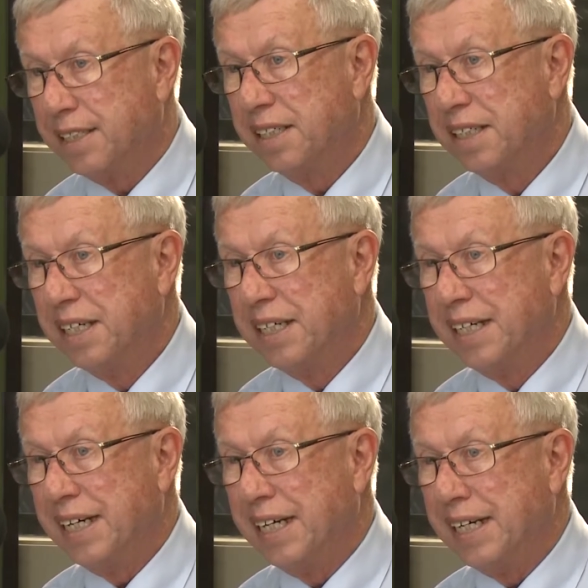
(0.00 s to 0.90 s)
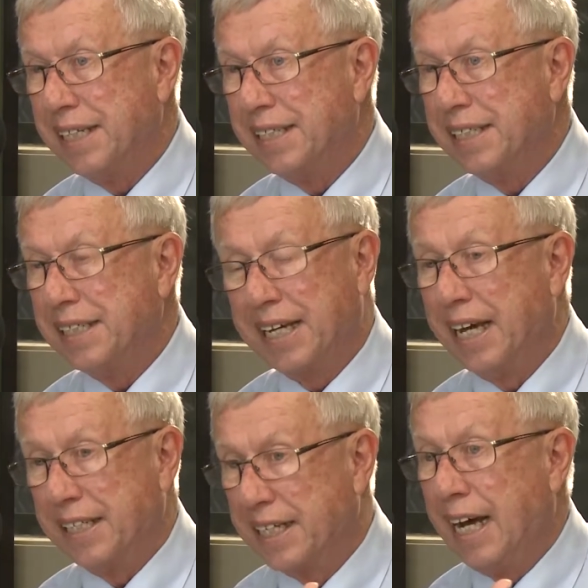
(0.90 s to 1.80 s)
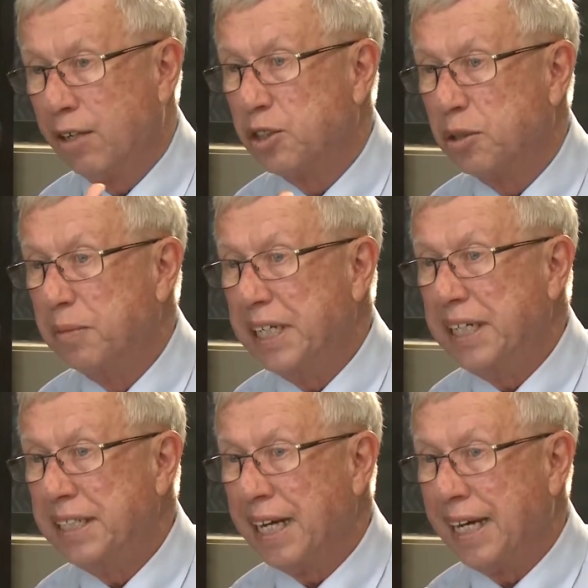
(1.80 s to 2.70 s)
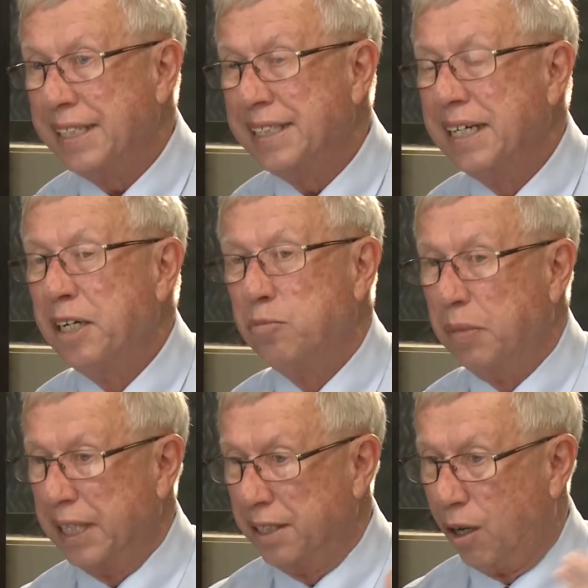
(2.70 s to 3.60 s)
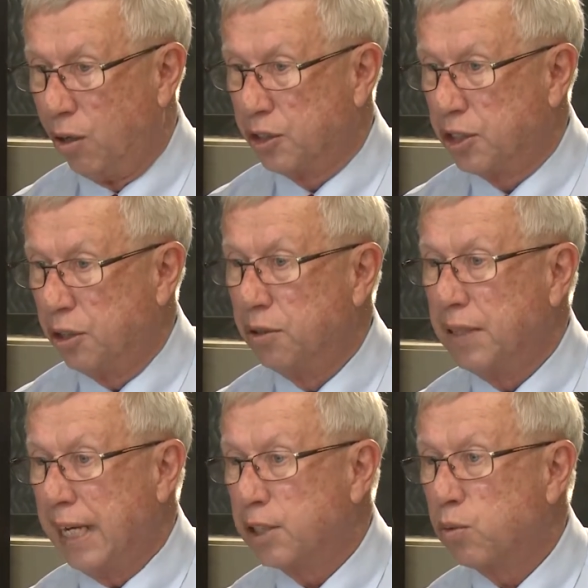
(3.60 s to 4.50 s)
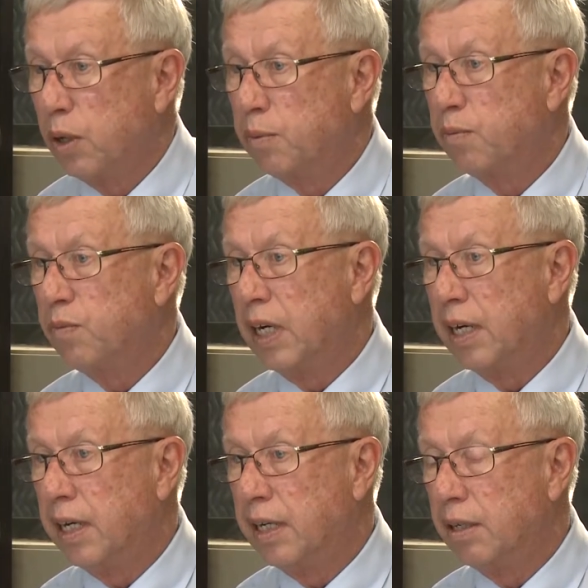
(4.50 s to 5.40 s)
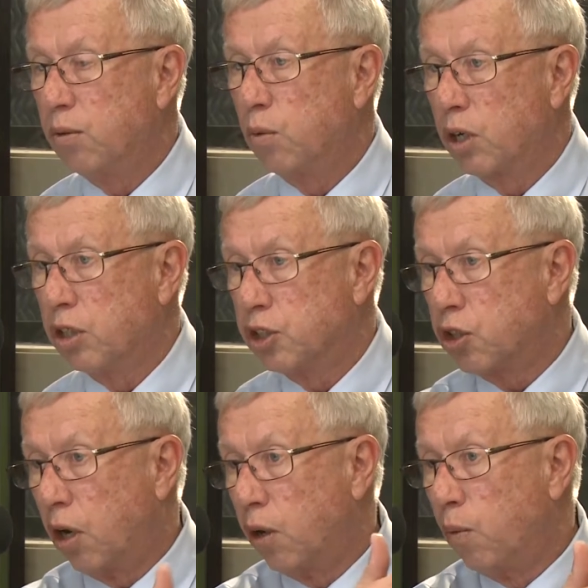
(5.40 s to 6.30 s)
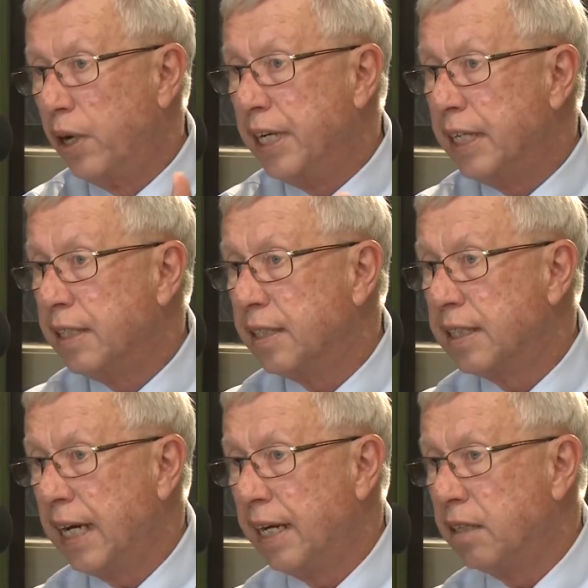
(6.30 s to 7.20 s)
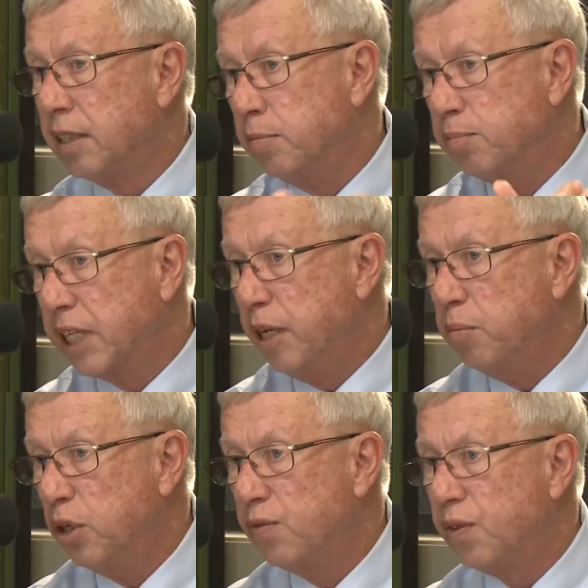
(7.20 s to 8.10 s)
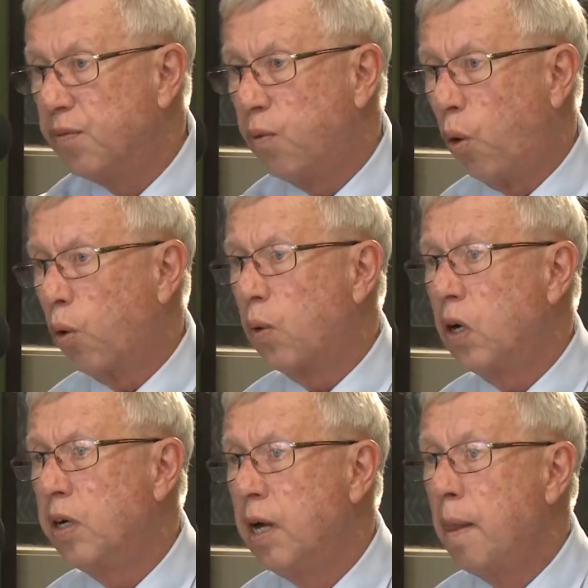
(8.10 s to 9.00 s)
Wow. Uh, again, council meeting night, but also that's when uh, we're going to start at one end of the town and keep moving forward.